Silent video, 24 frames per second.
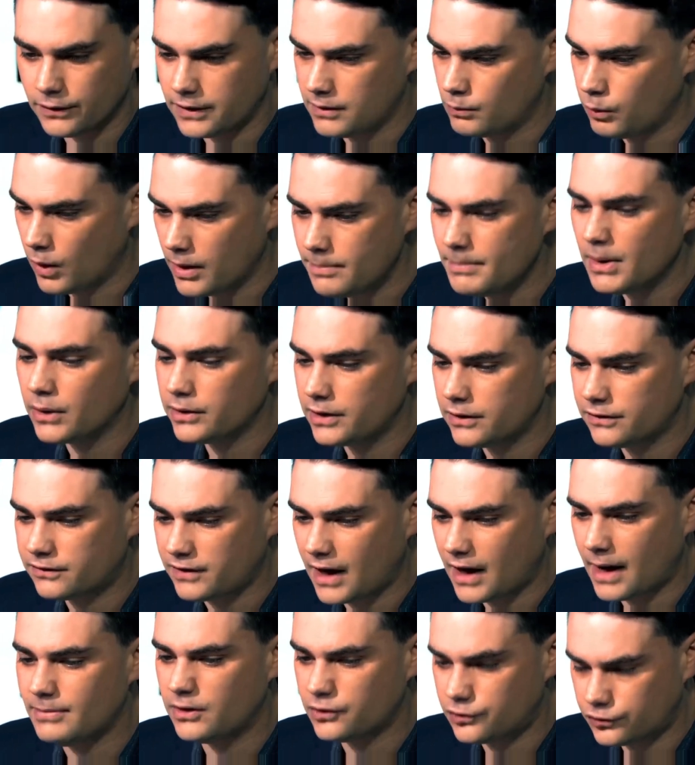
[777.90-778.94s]
for the 1 millionth
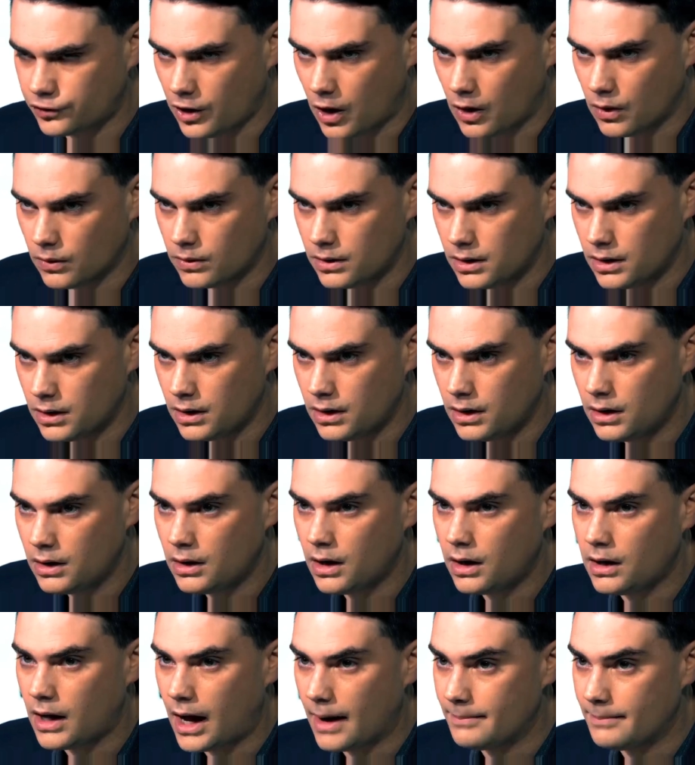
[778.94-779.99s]
time this show,
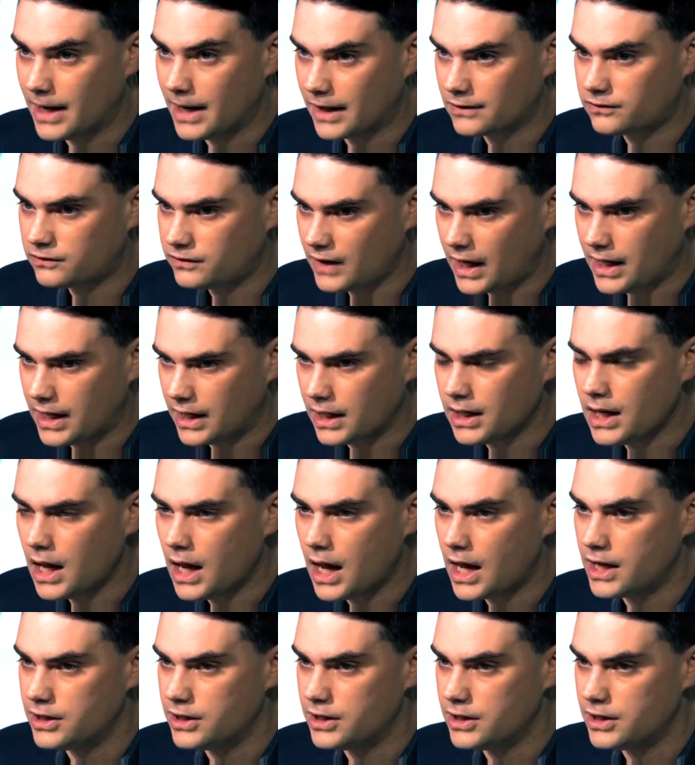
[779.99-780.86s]
I'm not saying,